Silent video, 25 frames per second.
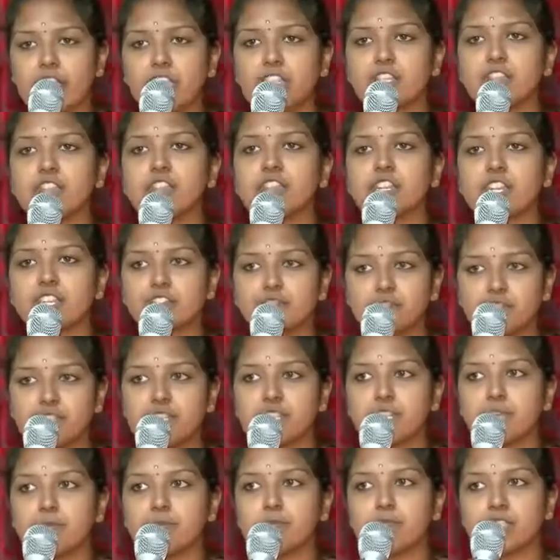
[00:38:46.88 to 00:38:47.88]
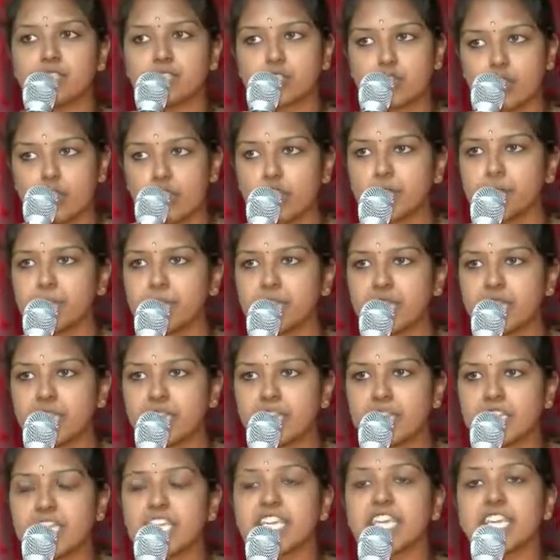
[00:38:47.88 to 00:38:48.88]
did you lift it up the
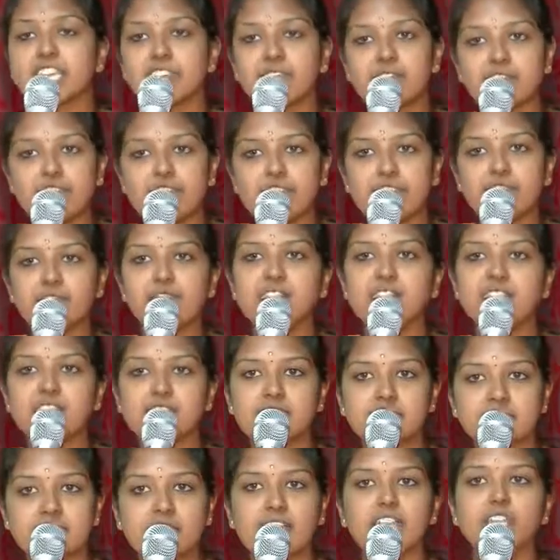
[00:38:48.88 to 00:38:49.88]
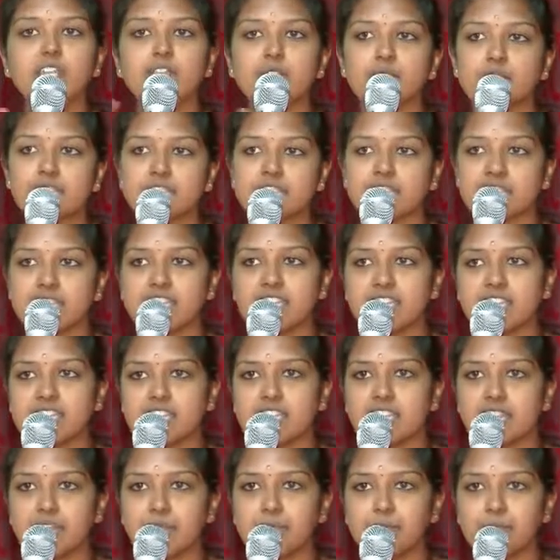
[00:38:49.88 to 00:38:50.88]
scorpion even after it stung you the
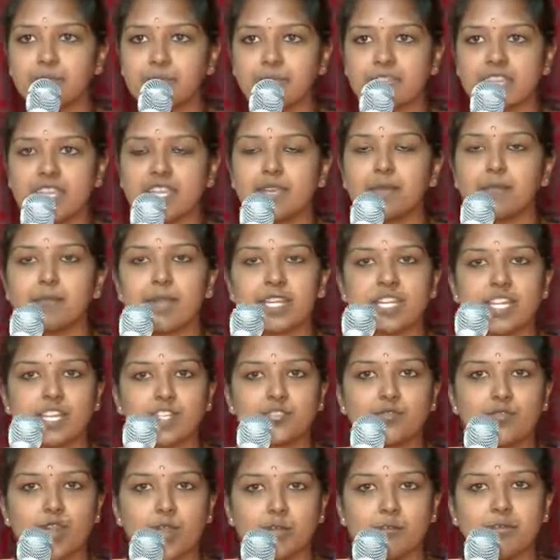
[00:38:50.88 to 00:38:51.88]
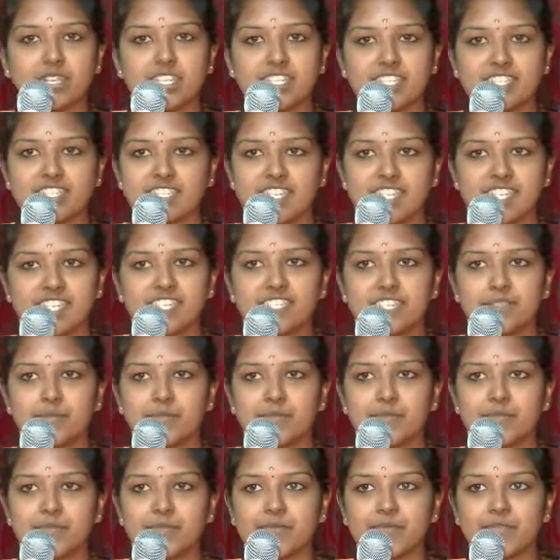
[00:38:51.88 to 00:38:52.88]
second time? But as Swamiji said,
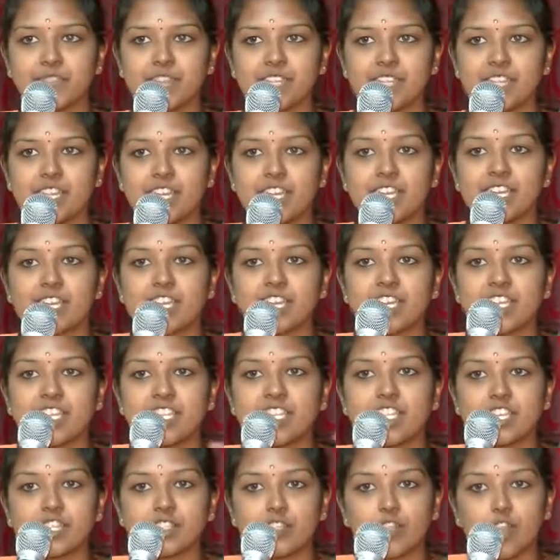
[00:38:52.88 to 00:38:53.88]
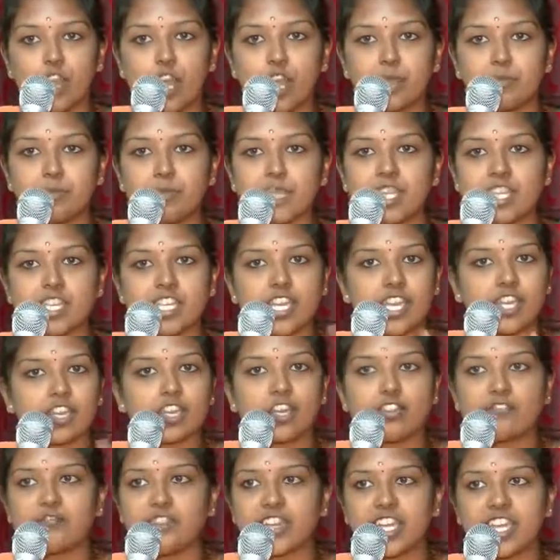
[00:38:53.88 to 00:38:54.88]
the scorpion
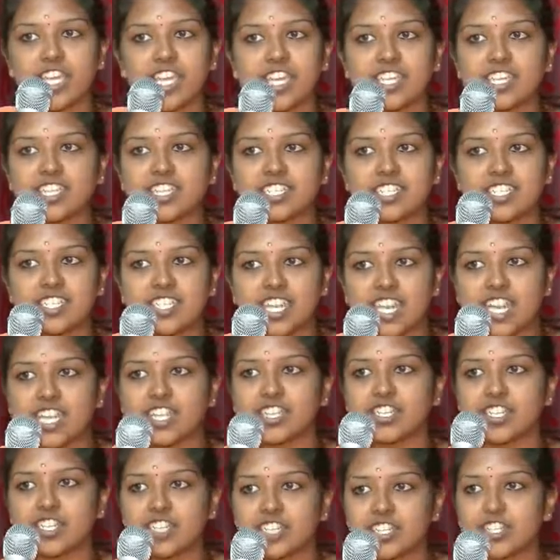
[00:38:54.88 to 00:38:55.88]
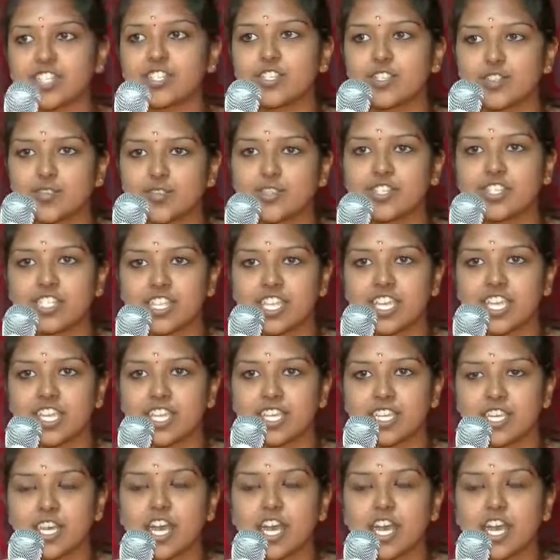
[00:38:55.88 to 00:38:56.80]
cannot forget its nature is to sting.